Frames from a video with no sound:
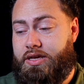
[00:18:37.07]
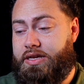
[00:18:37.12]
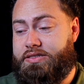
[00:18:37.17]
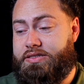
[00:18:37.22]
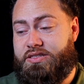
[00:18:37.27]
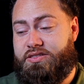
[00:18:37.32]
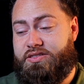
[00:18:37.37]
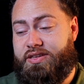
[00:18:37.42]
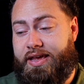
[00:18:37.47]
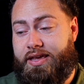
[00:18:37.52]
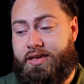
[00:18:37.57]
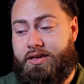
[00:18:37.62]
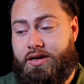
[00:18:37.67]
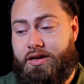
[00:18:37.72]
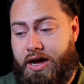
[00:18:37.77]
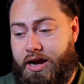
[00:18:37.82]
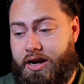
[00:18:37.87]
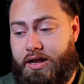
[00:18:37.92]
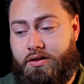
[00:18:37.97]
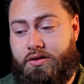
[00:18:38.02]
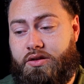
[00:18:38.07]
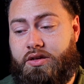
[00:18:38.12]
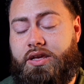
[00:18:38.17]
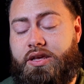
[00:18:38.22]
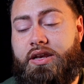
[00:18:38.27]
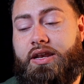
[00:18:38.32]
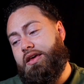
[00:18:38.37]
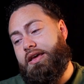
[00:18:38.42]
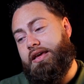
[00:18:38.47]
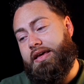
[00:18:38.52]
It's psychotic
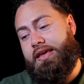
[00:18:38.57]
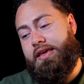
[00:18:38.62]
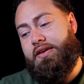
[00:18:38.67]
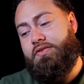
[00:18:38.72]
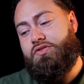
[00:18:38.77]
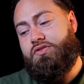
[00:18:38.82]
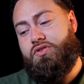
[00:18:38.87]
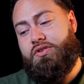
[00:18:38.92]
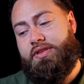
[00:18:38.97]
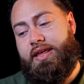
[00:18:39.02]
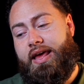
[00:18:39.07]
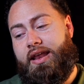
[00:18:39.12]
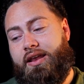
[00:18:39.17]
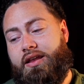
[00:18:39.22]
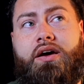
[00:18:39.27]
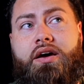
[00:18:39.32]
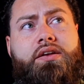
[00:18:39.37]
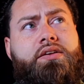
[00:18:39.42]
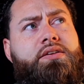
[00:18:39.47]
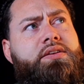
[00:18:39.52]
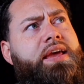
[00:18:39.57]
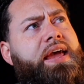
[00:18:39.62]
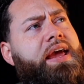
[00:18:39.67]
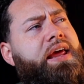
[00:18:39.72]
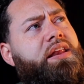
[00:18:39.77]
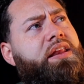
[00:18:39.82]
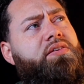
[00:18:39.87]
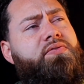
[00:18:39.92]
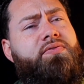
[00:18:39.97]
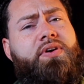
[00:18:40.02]
looking. It gives you that
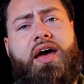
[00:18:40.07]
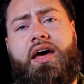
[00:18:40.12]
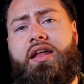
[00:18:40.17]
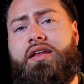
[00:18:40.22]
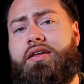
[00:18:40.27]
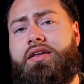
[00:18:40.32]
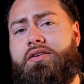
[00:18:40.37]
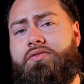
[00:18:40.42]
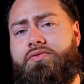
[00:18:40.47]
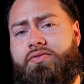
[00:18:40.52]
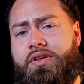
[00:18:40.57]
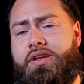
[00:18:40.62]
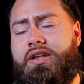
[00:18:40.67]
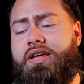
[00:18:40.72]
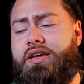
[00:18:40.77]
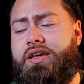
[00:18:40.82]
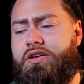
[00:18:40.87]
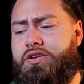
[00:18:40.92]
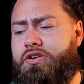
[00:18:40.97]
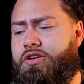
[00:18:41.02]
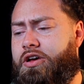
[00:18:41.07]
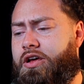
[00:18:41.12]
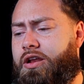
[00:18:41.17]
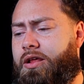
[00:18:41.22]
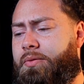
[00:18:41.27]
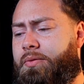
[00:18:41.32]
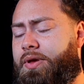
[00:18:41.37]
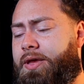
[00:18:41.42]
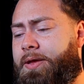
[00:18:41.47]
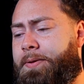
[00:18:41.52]
uncanny valley feeling, you know what
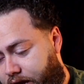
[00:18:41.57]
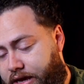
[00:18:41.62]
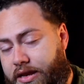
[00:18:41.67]
I mean?